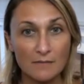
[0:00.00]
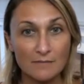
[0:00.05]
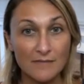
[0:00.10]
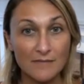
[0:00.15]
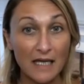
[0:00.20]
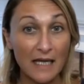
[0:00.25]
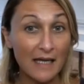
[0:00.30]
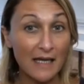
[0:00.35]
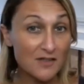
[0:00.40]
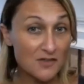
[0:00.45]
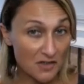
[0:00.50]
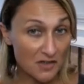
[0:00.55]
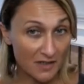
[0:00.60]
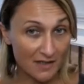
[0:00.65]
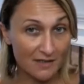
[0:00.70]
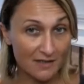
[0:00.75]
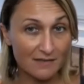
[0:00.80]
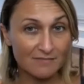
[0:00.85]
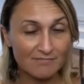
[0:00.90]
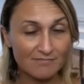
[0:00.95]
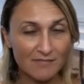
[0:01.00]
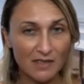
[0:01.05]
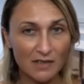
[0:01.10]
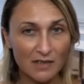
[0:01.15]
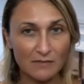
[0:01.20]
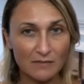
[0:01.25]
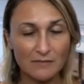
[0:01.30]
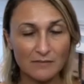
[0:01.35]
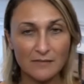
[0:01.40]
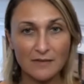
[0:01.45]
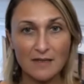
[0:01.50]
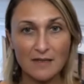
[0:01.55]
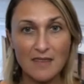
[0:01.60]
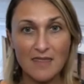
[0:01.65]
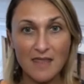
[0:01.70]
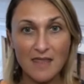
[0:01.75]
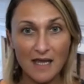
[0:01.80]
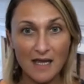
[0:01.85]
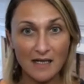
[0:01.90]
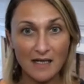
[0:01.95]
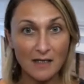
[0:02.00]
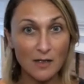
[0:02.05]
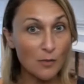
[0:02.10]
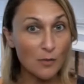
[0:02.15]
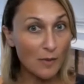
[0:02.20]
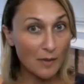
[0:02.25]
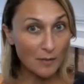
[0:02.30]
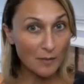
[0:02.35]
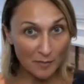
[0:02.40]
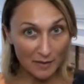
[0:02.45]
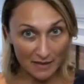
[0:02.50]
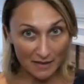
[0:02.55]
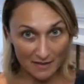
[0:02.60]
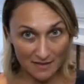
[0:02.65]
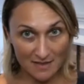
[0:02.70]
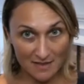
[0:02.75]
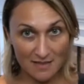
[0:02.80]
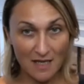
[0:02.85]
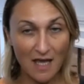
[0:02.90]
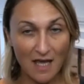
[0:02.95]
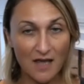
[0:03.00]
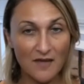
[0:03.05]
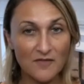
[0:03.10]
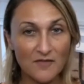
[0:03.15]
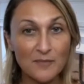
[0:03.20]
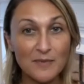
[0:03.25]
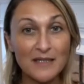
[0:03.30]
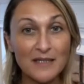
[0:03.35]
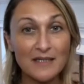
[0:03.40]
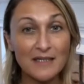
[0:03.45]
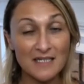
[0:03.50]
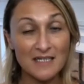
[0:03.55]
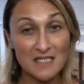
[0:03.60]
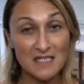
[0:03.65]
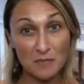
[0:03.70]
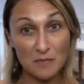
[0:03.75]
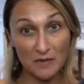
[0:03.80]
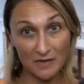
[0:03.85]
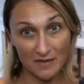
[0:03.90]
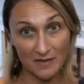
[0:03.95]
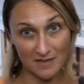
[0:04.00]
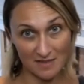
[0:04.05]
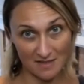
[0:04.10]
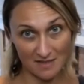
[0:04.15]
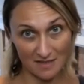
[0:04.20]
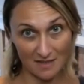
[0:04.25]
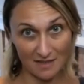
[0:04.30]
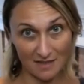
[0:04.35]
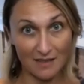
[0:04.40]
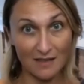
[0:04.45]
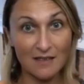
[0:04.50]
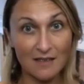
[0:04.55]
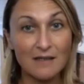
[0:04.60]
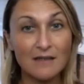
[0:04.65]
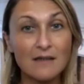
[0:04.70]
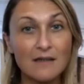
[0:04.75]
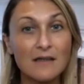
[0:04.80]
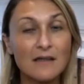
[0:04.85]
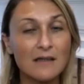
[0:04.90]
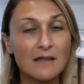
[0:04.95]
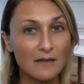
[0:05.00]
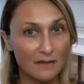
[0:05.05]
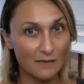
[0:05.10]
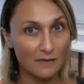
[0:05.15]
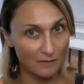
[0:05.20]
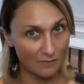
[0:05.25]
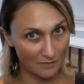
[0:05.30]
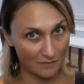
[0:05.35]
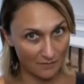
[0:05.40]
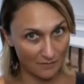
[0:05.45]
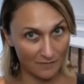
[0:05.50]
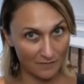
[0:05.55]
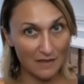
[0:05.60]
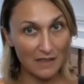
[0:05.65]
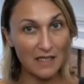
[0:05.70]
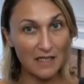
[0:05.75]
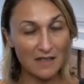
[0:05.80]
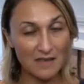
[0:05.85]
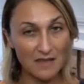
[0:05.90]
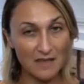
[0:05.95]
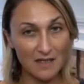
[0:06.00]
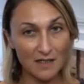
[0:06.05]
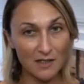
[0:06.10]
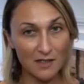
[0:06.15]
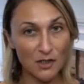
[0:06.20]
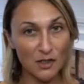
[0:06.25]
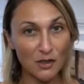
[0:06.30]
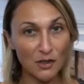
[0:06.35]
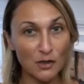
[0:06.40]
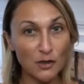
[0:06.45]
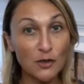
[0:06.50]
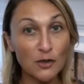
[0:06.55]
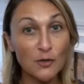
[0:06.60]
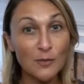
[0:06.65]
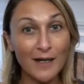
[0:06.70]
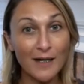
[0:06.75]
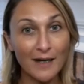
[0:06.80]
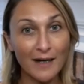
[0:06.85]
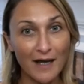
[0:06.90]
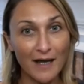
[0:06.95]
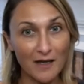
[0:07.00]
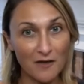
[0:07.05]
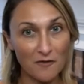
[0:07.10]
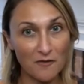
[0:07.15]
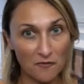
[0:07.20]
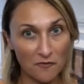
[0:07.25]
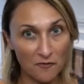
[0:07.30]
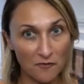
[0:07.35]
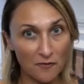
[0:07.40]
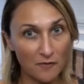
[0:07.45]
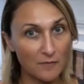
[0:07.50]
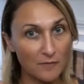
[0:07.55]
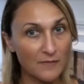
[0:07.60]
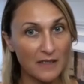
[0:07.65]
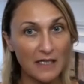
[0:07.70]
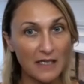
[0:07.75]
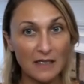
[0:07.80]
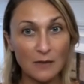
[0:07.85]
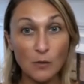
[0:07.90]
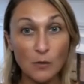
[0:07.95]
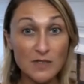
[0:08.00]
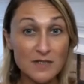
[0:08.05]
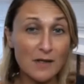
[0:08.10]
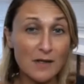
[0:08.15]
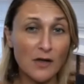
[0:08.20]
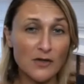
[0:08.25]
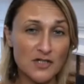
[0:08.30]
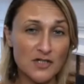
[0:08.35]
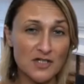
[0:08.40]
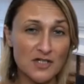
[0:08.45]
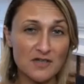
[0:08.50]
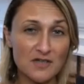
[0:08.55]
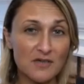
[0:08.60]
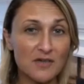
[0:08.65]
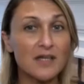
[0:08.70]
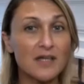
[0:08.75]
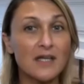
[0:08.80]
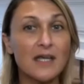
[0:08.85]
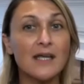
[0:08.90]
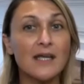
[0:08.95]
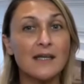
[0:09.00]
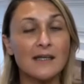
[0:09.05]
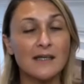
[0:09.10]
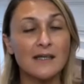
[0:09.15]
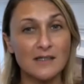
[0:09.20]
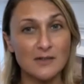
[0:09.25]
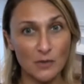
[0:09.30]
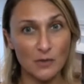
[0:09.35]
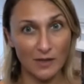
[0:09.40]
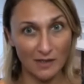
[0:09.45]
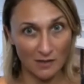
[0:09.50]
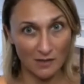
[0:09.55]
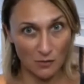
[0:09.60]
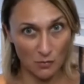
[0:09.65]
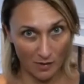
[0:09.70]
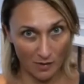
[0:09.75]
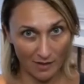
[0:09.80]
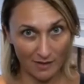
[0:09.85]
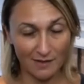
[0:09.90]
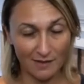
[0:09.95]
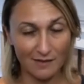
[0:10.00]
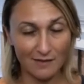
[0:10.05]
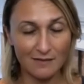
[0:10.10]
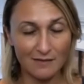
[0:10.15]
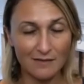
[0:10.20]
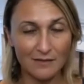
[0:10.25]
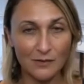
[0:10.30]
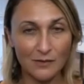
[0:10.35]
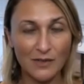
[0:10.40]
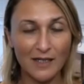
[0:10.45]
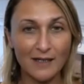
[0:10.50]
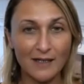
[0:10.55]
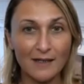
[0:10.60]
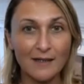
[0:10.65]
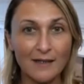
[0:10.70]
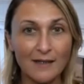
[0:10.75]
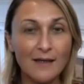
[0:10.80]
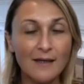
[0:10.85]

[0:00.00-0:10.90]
hatred that human beings have been experiencing in their human life. It was not just created in 2020, okay?